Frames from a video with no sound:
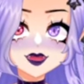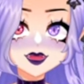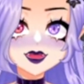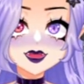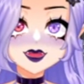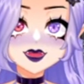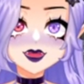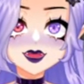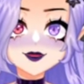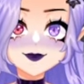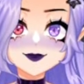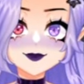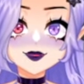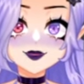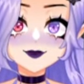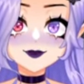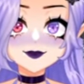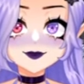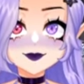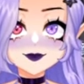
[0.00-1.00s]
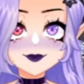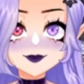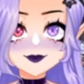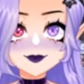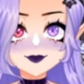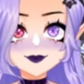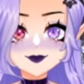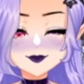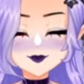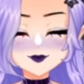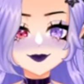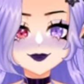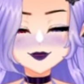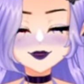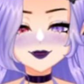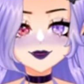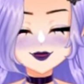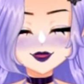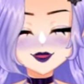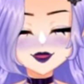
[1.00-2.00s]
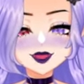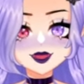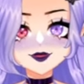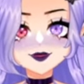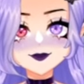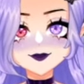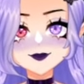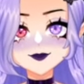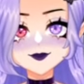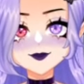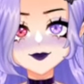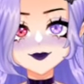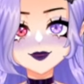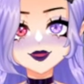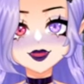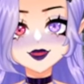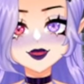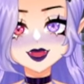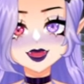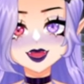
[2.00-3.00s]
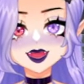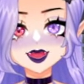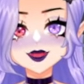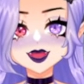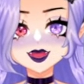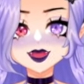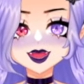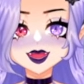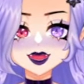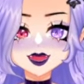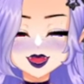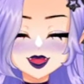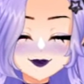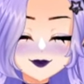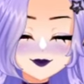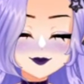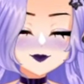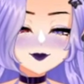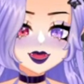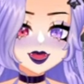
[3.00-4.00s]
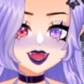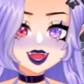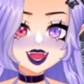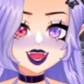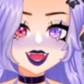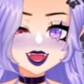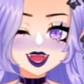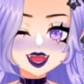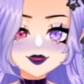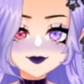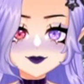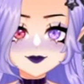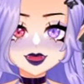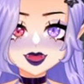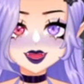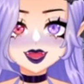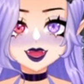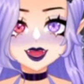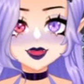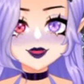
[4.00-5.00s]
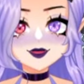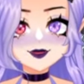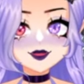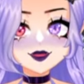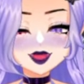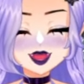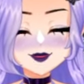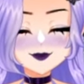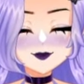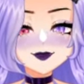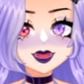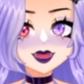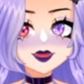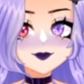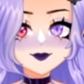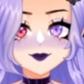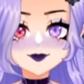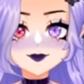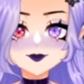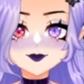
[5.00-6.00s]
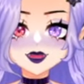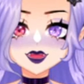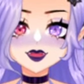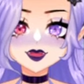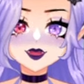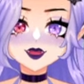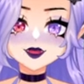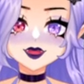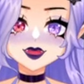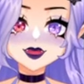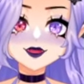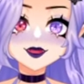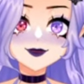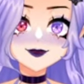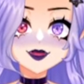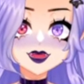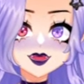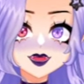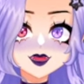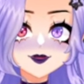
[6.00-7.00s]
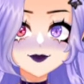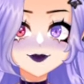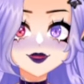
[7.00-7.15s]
also, you look at this and you're like, what? And I'm like, I know. It's okay though. So,